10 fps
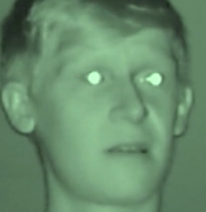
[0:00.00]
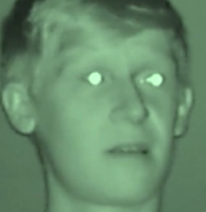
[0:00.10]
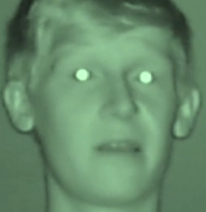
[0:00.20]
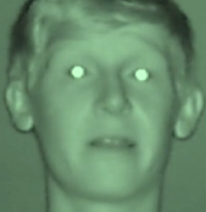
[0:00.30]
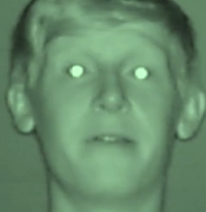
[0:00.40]

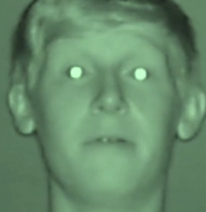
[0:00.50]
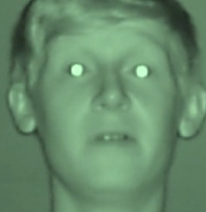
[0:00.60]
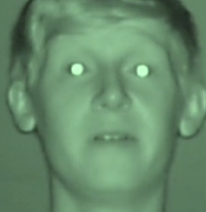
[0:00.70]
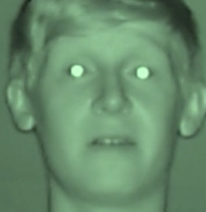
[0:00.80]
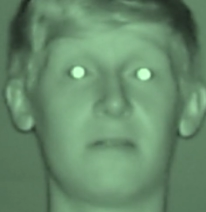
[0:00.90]
Can't get enough
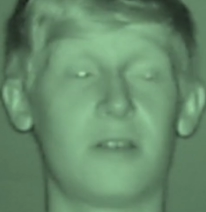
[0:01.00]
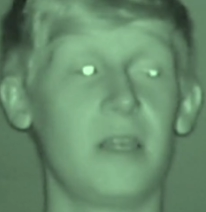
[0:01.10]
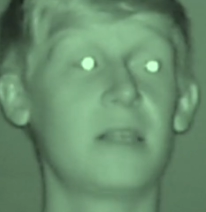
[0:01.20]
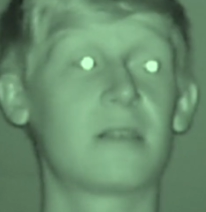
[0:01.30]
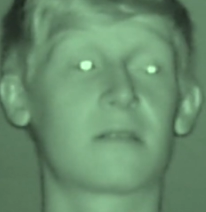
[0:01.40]
of it.
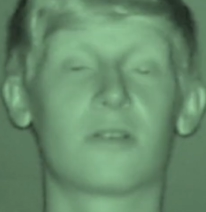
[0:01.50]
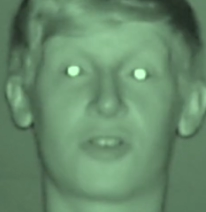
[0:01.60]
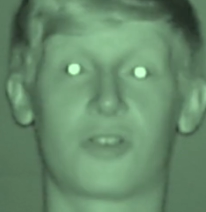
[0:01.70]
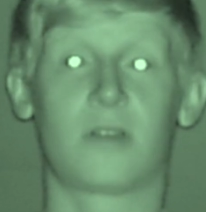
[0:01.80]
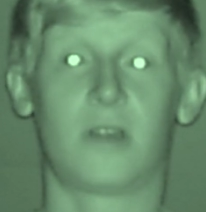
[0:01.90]
Jesus,
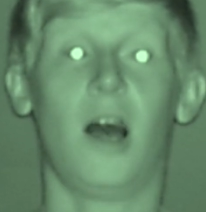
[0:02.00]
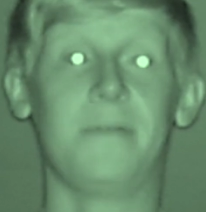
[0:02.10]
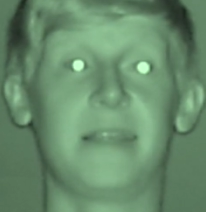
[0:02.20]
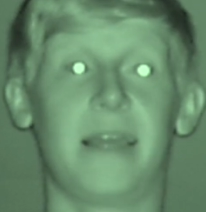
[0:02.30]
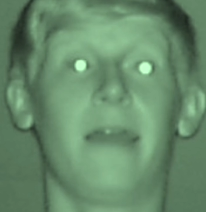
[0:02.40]
just
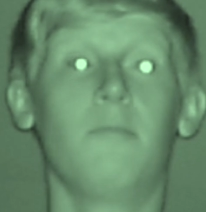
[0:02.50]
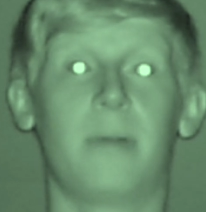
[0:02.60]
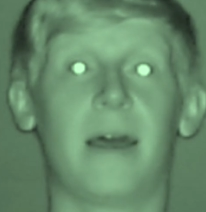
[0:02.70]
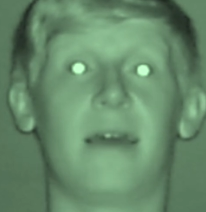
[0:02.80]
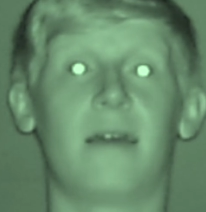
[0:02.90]
calm it down,
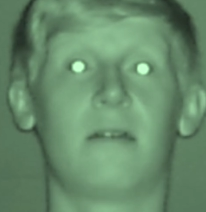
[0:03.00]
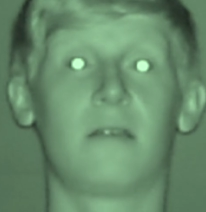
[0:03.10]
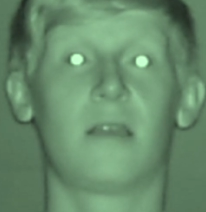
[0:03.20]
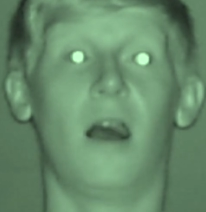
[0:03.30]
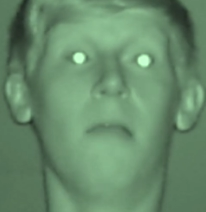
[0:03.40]
Bear.
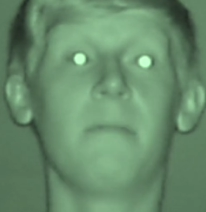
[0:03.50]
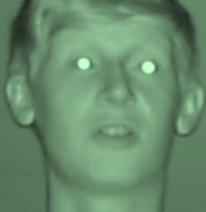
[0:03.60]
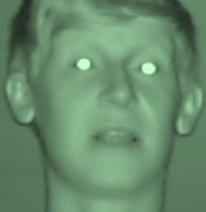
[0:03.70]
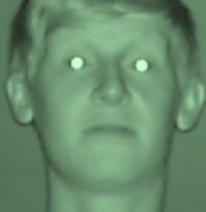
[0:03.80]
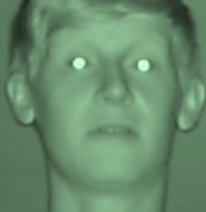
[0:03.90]
Calm it,
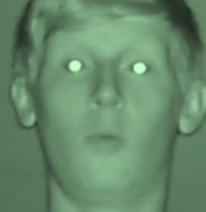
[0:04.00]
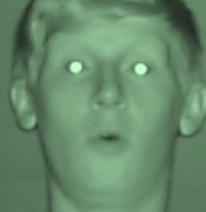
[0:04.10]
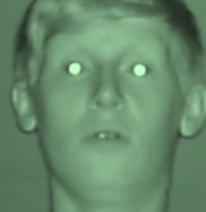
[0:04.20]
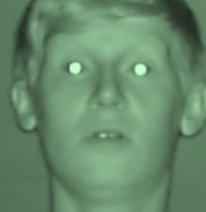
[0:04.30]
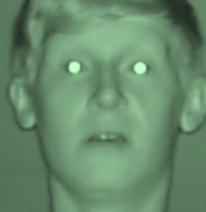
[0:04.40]
just have some
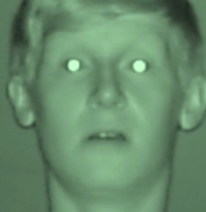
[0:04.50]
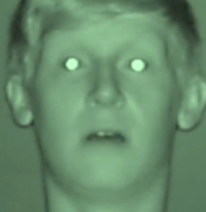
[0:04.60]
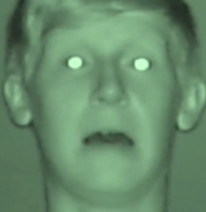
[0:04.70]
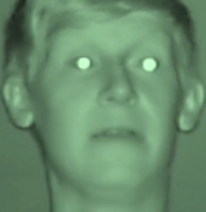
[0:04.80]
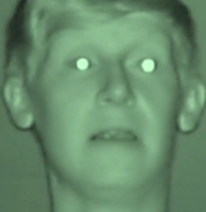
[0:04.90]

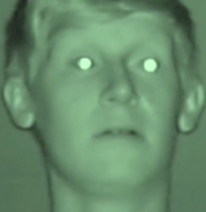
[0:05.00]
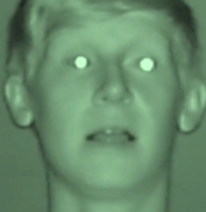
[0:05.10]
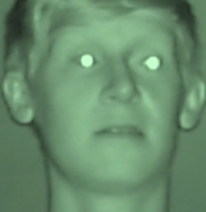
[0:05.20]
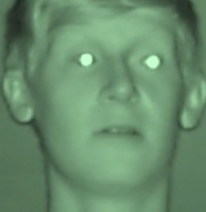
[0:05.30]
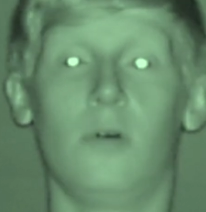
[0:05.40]
water. Have a little
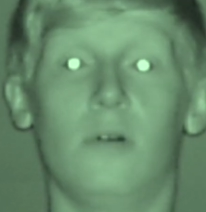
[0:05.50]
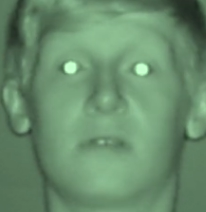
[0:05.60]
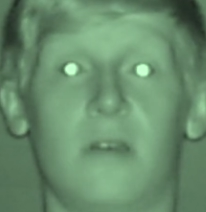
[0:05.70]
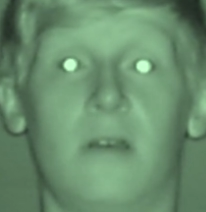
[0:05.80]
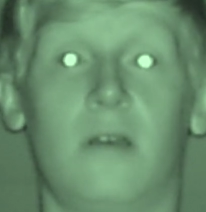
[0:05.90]
glass of
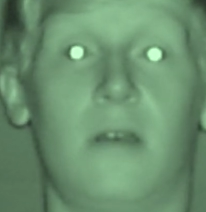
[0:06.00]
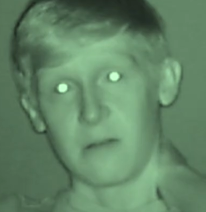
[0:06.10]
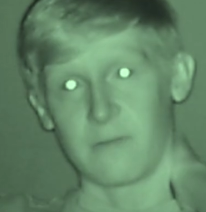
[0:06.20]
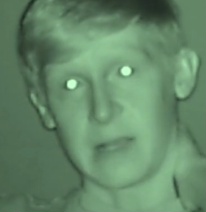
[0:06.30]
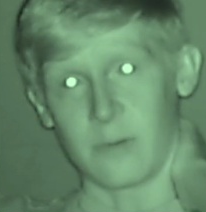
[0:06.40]
water.
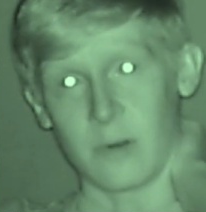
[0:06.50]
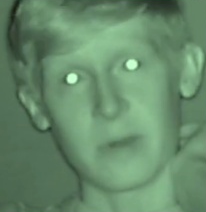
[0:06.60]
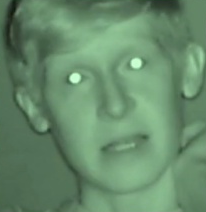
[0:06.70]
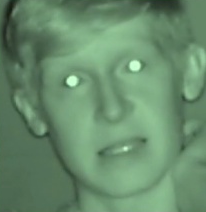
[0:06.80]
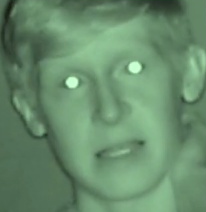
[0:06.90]
Hopefully I
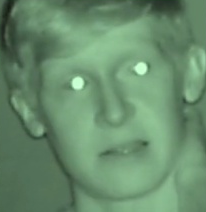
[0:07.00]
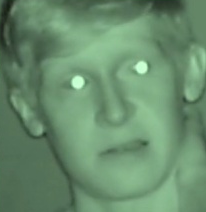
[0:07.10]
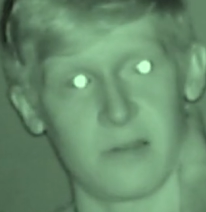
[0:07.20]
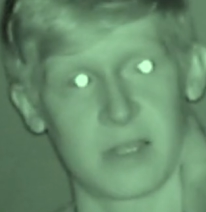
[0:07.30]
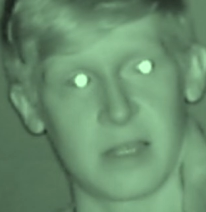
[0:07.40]
won't get to that
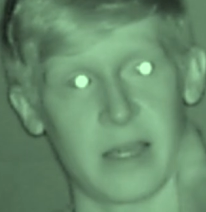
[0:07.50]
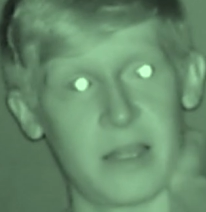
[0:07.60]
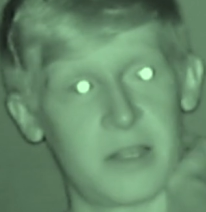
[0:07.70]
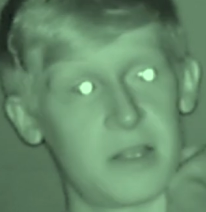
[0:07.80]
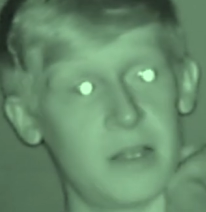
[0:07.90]
sort of
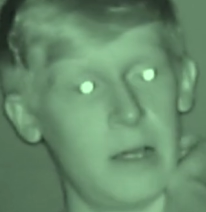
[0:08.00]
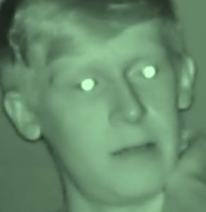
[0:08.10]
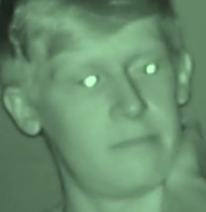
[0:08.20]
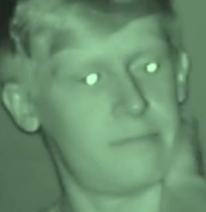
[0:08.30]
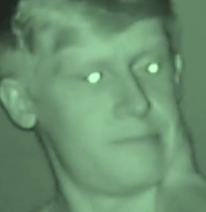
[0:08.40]
stage
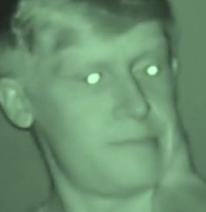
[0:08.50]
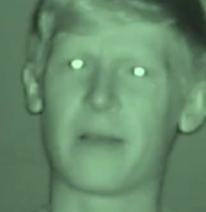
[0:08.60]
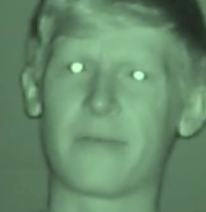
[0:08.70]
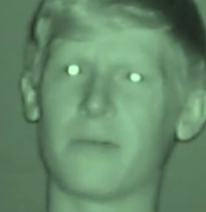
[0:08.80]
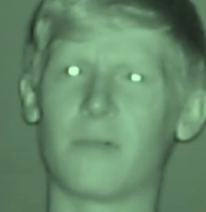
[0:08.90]
tonight. Although
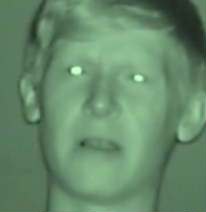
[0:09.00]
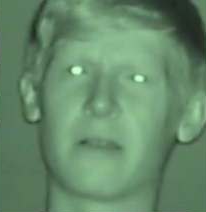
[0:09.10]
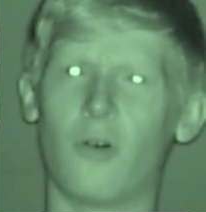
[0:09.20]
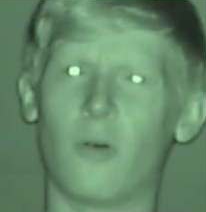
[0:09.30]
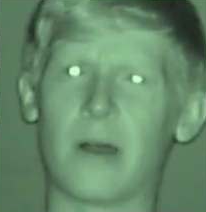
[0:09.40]
I haven't really
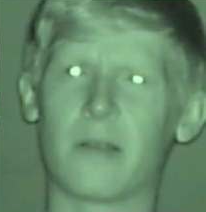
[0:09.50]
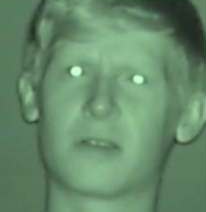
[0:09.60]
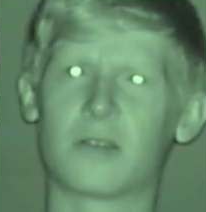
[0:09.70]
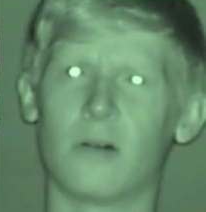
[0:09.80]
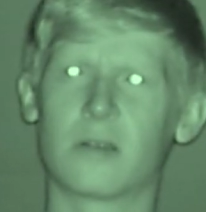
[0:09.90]
thought about
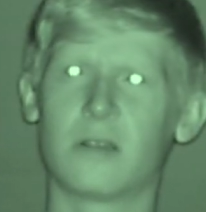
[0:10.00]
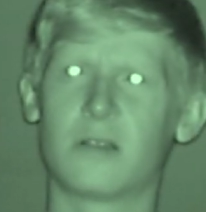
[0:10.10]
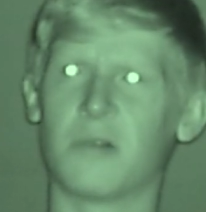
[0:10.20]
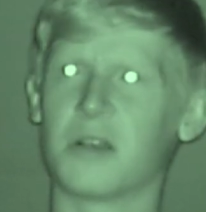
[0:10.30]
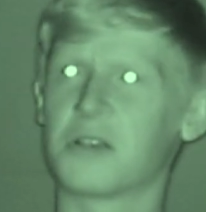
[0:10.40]
the toilet
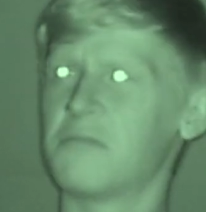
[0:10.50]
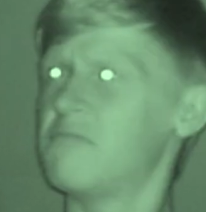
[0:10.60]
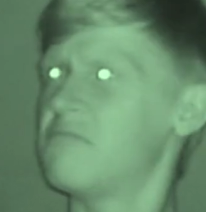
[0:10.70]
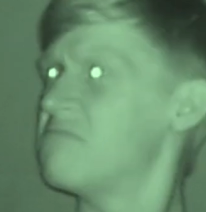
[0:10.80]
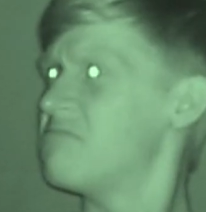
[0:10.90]
situation.